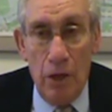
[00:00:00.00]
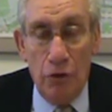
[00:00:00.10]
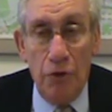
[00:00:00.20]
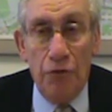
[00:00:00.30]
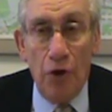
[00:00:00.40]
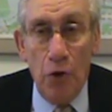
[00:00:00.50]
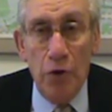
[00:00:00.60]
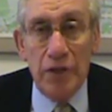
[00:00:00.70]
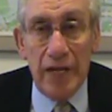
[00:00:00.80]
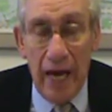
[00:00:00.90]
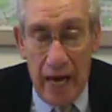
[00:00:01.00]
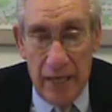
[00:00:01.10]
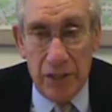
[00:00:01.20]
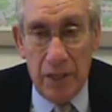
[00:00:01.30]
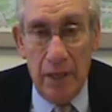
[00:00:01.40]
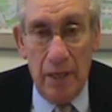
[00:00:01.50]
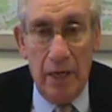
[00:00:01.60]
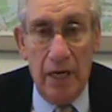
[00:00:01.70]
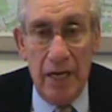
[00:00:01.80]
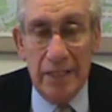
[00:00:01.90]
The third task
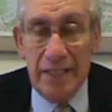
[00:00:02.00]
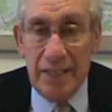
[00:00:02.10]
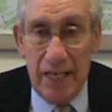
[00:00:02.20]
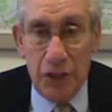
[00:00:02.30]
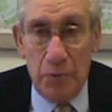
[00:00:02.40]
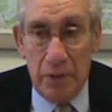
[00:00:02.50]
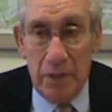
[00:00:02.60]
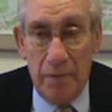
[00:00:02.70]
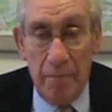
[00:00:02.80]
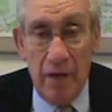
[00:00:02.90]
is assessment,